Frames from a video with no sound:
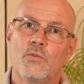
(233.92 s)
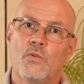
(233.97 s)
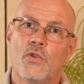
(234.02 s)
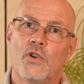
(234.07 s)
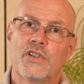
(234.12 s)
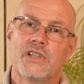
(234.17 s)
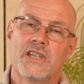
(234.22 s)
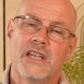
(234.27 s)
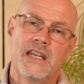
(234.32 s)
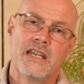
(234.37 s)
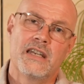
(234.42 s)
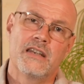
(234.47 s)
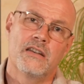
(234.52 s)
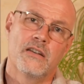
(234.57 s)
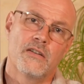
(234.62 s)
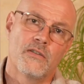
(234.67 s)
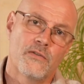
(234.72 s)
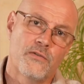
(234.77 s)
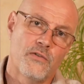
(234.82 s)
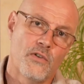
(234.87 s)
watt
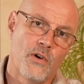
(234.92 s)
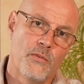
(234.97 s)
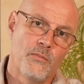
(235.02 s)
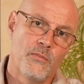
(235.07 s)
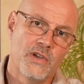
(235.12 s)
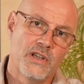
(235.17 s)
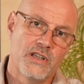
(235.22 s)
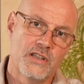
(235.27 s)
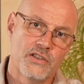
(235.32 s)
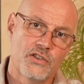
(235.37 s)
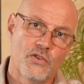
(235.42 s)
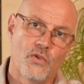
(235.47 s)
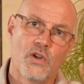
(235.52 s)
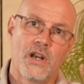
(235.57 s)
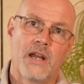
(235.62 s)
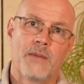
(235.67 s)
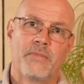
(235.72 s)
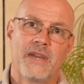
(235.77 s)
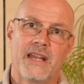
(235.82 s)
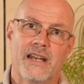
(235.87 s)
in from a
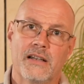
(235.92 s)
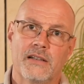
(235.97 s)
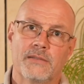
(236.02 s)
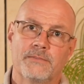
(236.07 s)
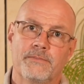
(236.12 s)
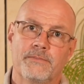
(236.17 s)
solar panel.